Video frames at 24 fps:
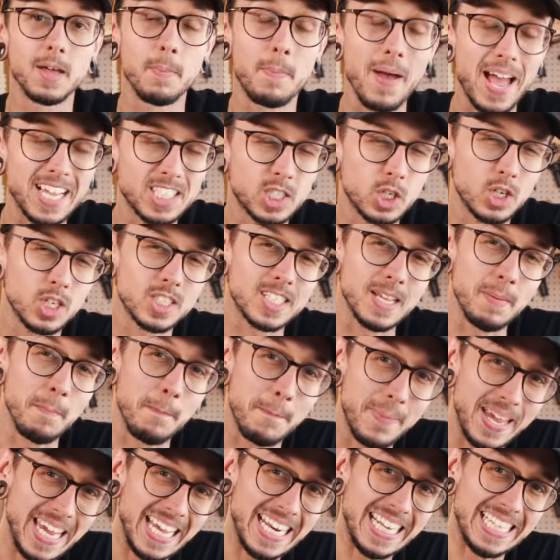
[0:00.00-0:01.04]
Capacitors'
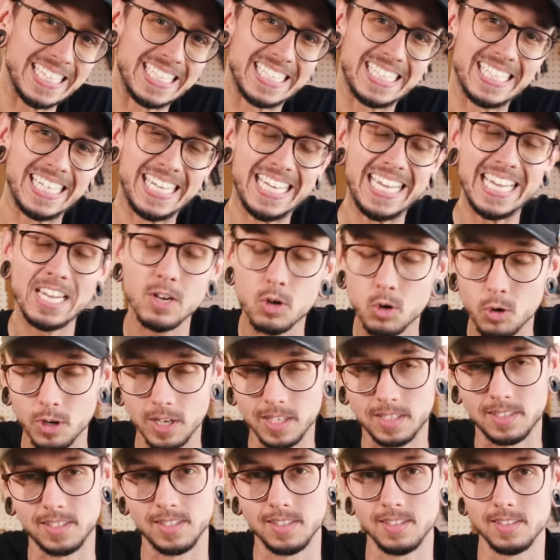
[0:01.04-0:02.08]
impedance
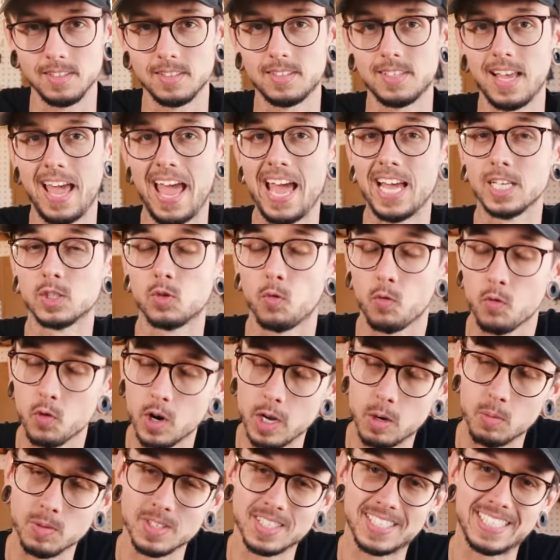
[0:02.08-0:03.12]
increases as
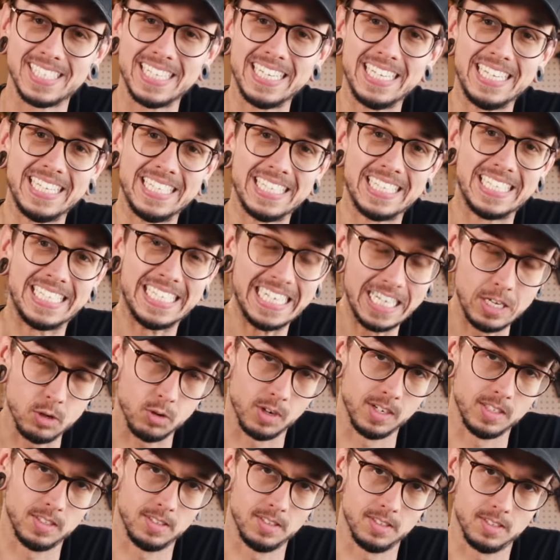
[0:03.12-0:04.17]
frequency
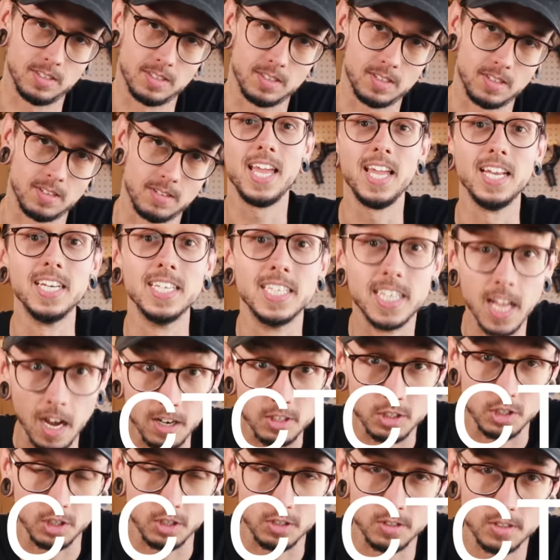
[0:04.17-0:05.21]
decreases.
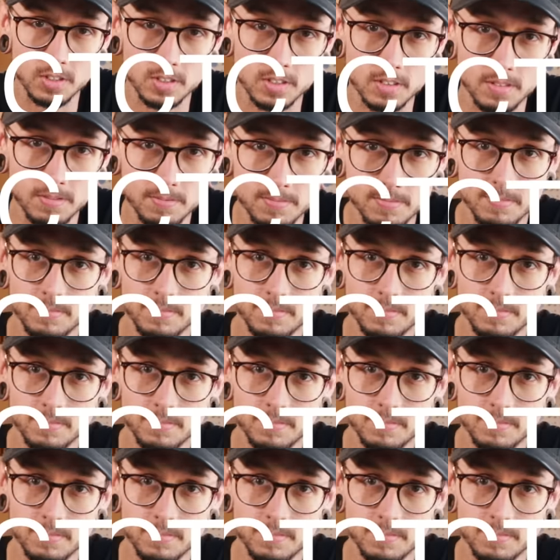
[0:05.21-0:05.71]
Inductors.